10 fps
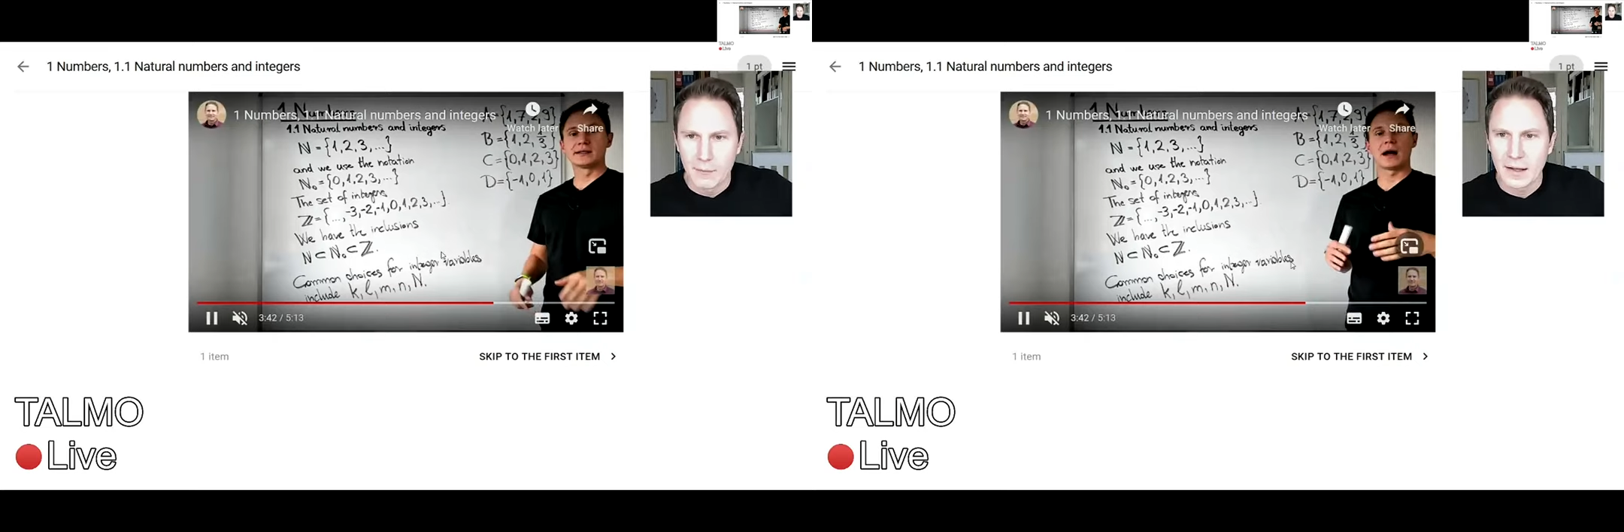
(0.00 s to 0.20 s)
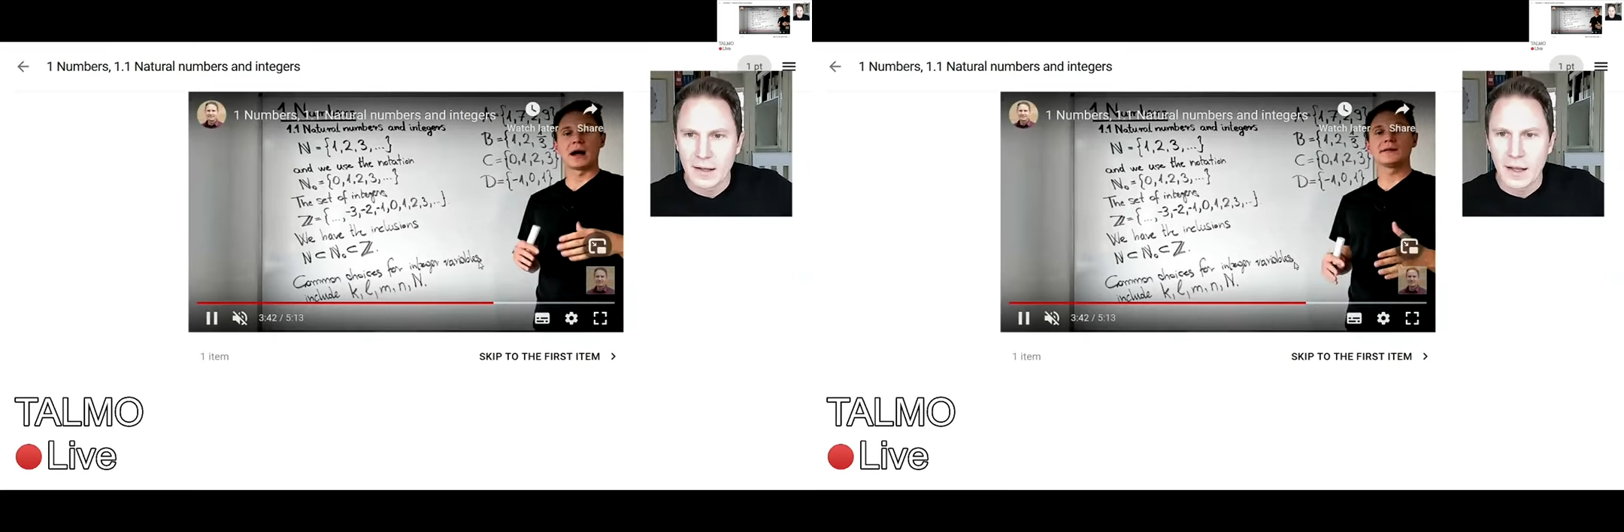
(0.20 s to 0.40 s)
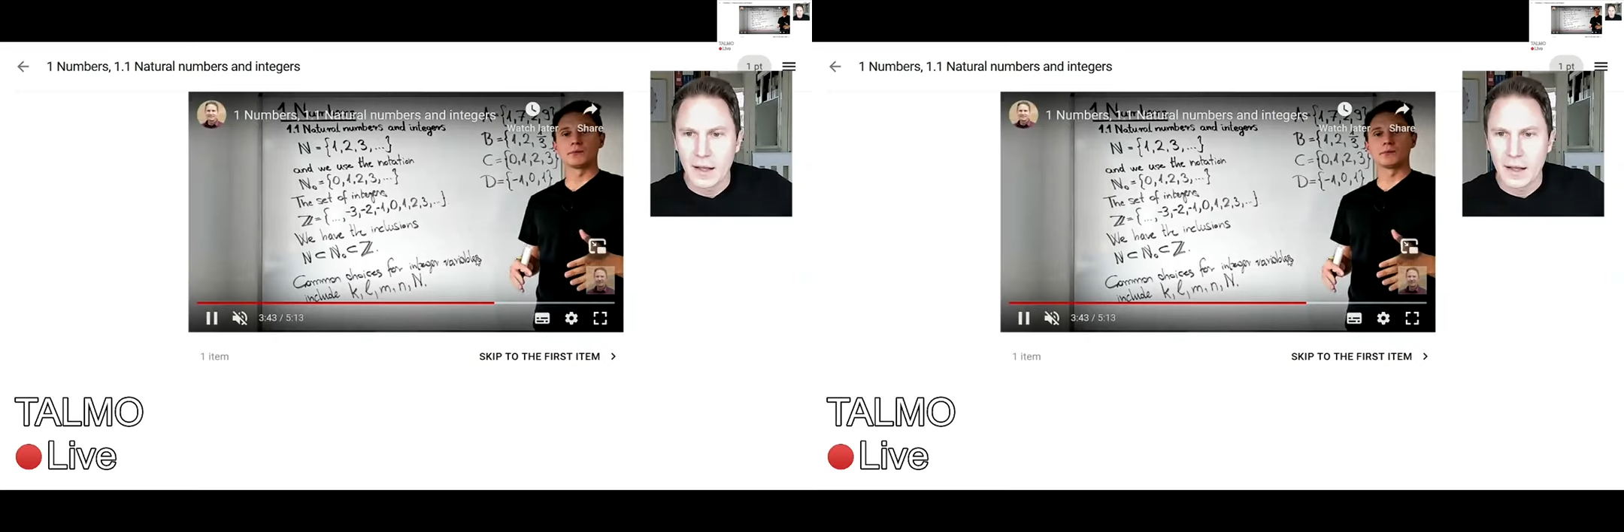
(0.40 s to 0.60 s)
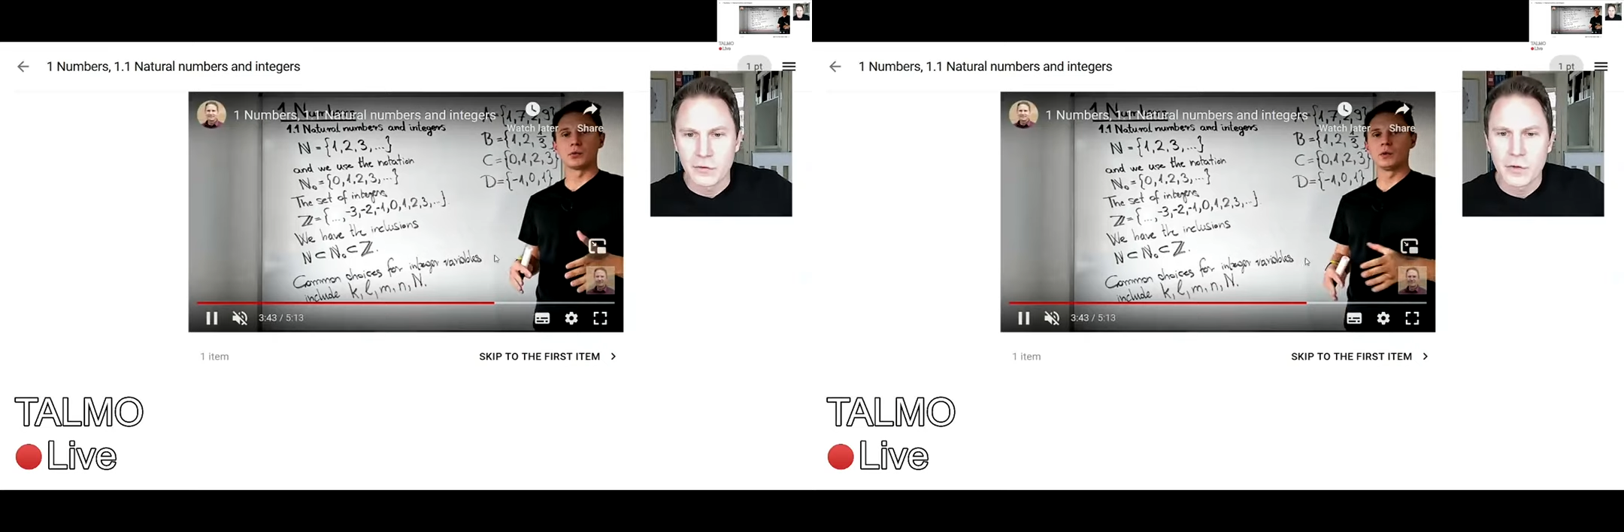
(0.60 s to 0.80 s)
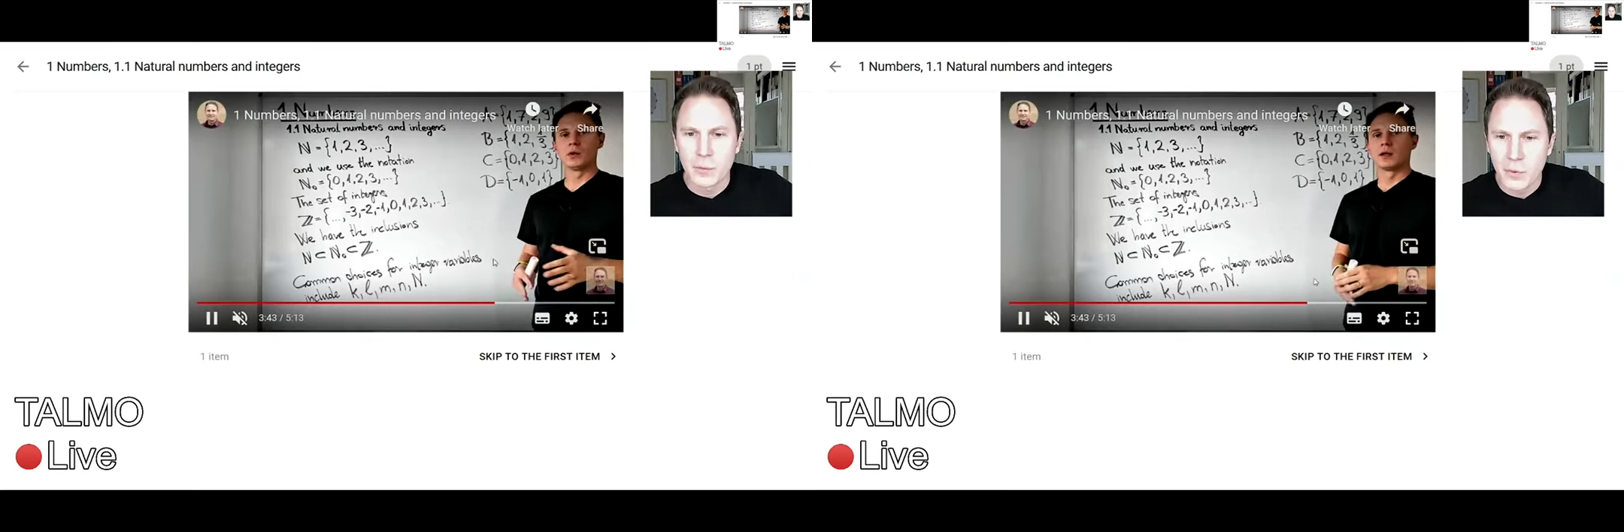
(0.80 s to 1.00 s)
and at a
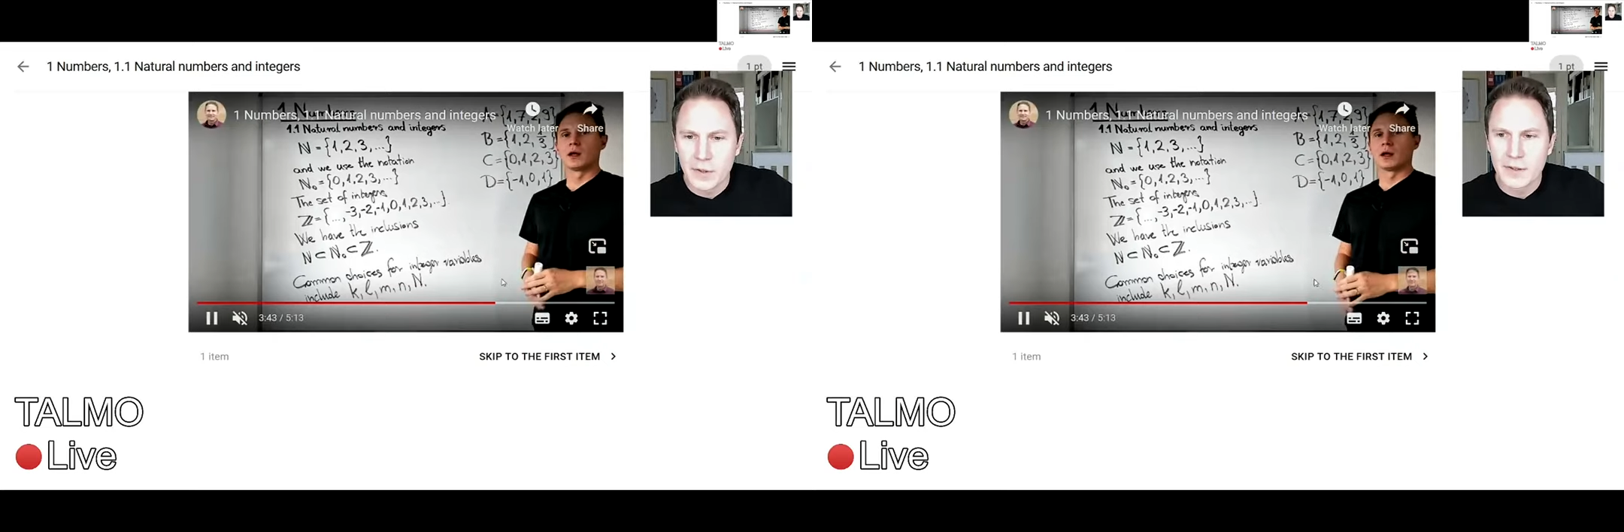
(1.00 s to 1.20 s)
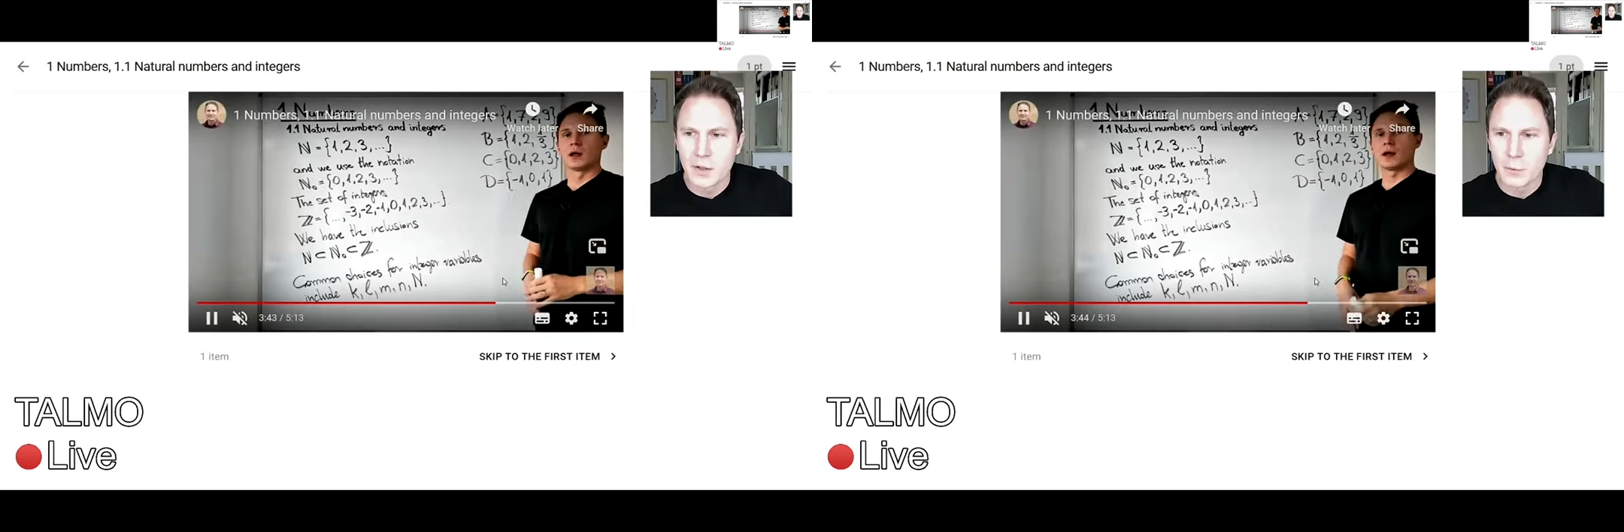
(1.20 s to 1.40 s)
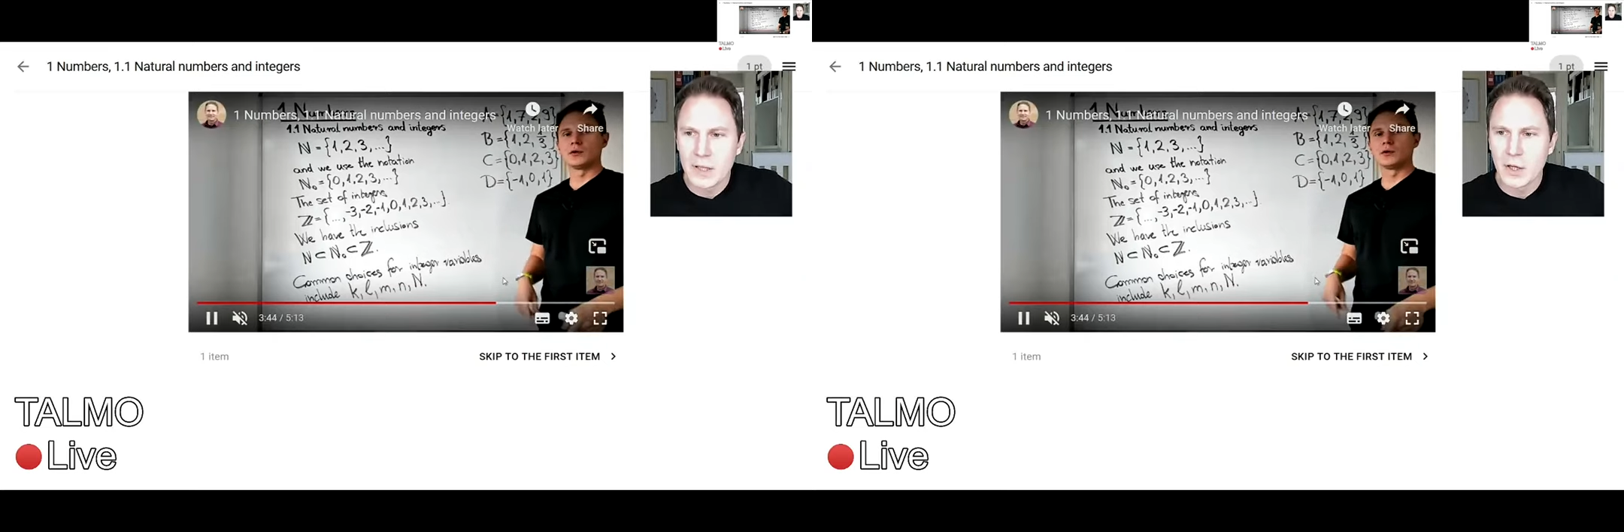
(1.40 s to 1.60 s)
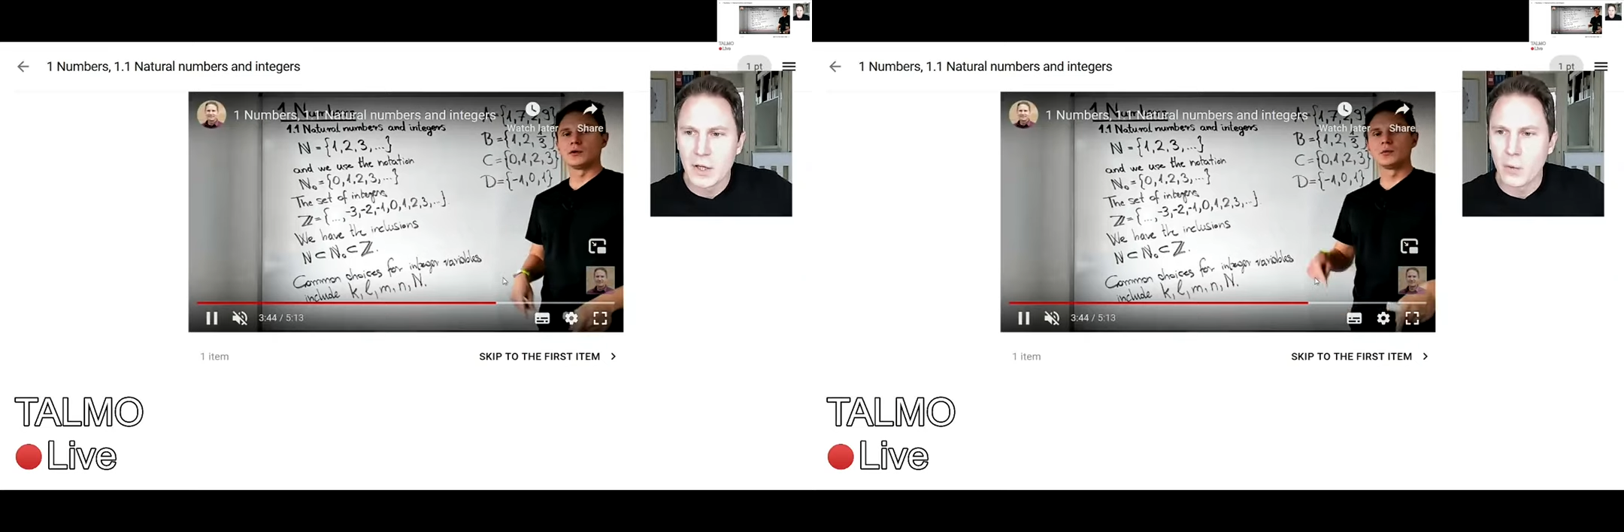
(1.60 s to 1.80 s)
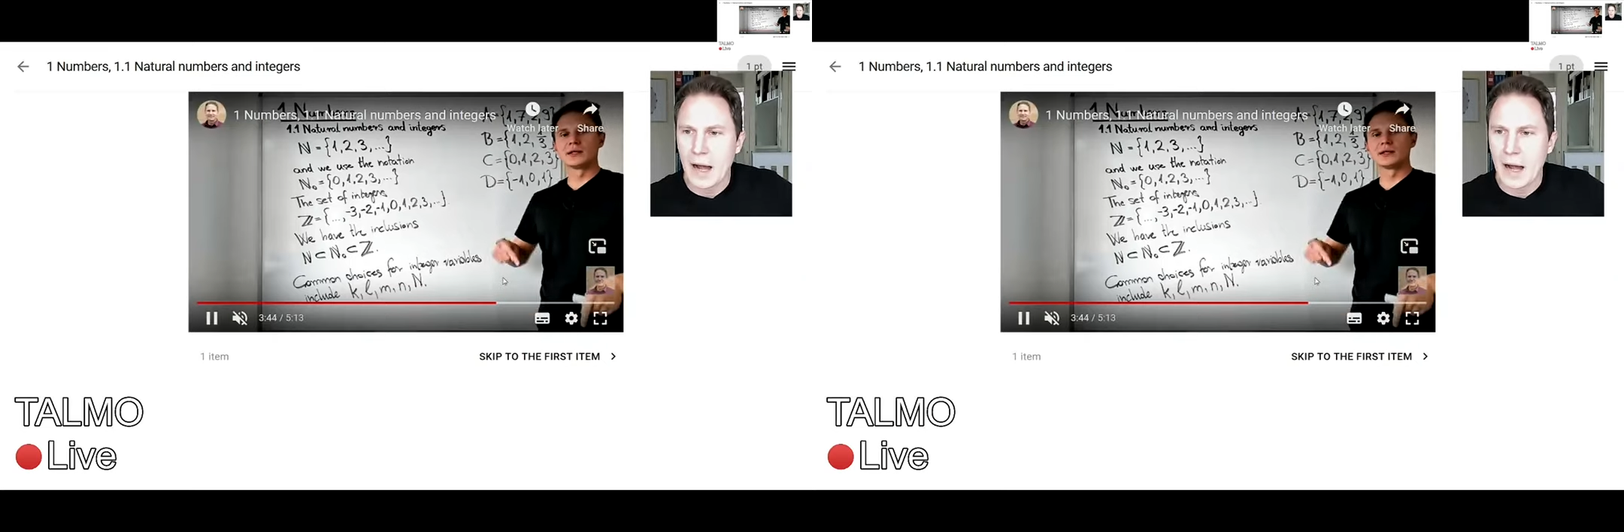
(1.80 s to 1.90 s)
certain point in the video,